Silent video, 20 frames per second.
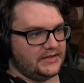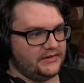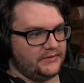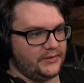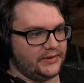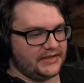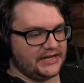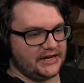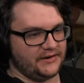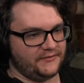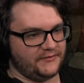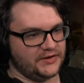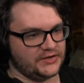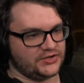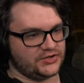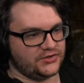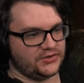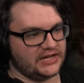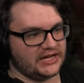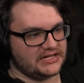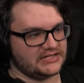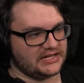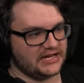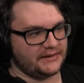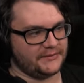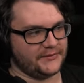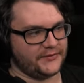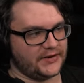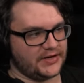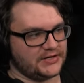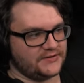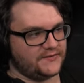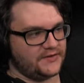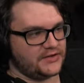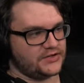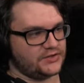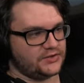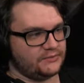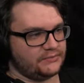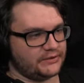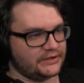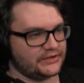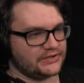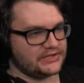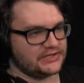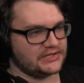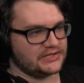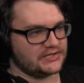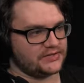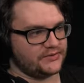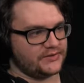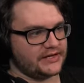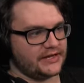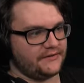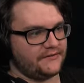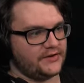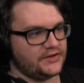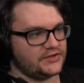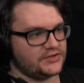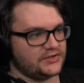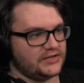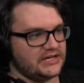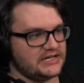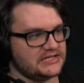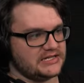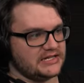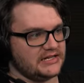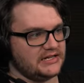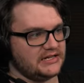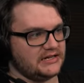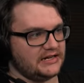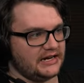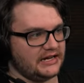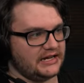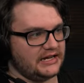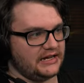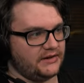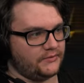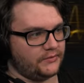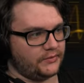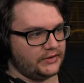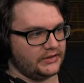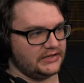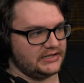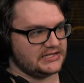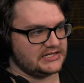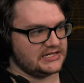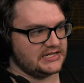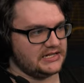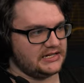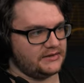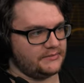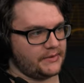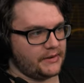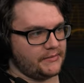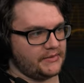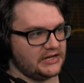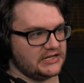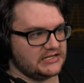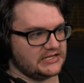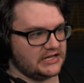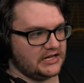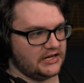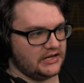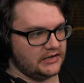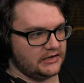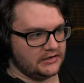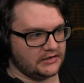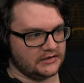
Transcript: without visualizing, I'm a very visual person, so without visualizing it, I can't really see it in my mind's eye.